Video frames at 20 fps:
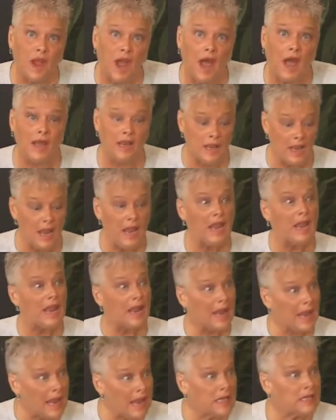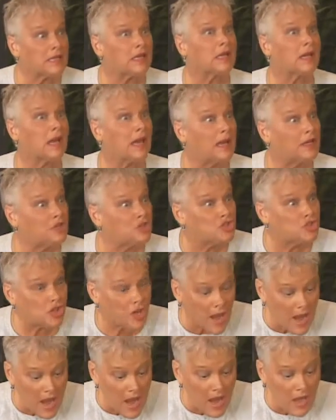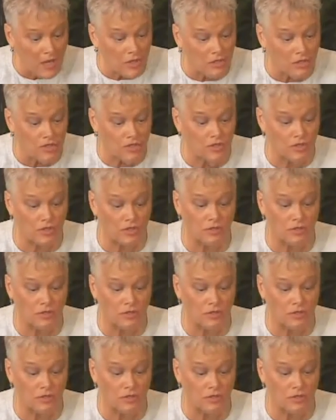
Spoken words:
God, it can change.